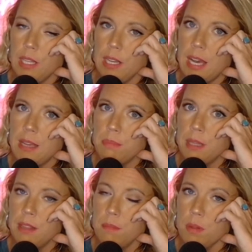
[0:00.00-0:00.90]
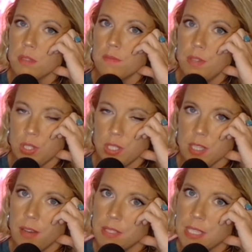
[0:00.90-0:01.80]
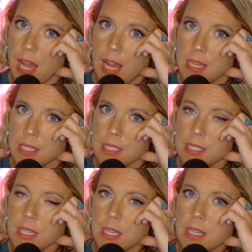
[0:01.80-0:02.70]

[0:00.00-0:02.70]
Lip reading: It had been the most vicious of attacks.